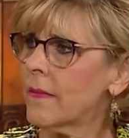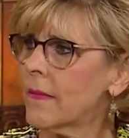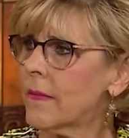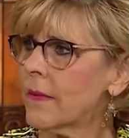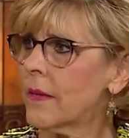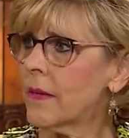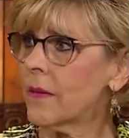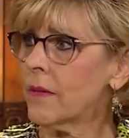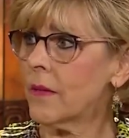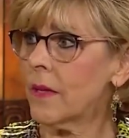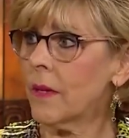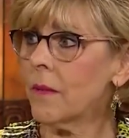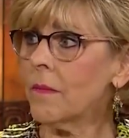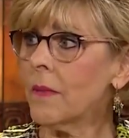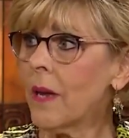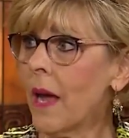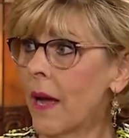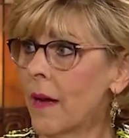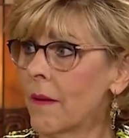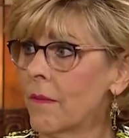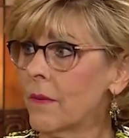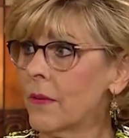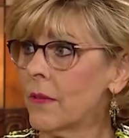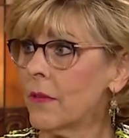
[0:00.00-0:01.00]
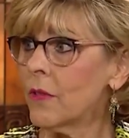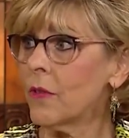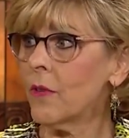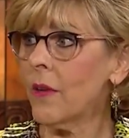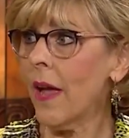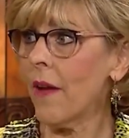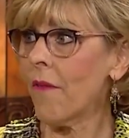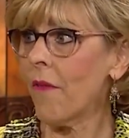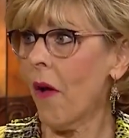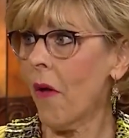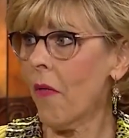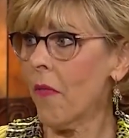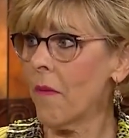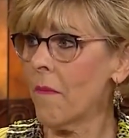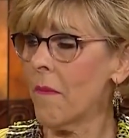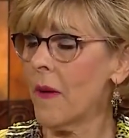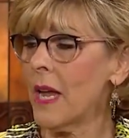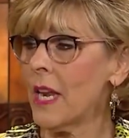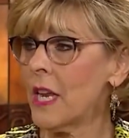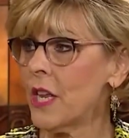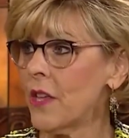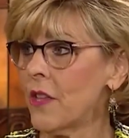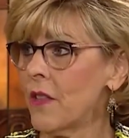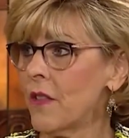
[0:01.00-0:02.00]
because sometimes you have all the
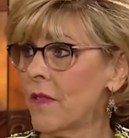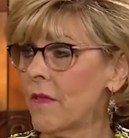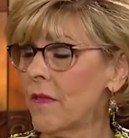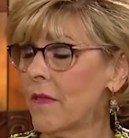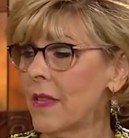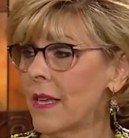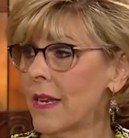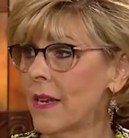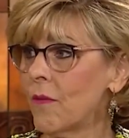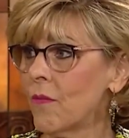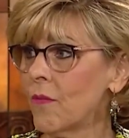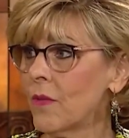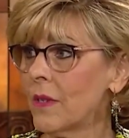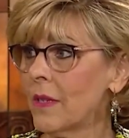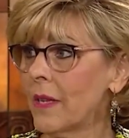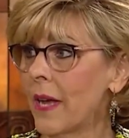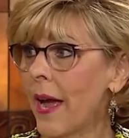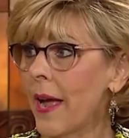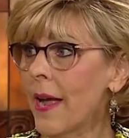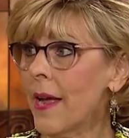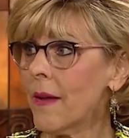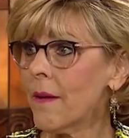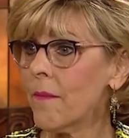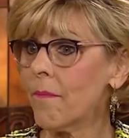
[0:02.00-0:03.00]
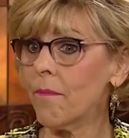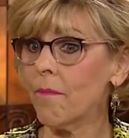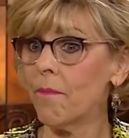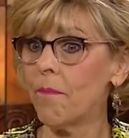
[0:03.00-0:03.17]
money that it would take,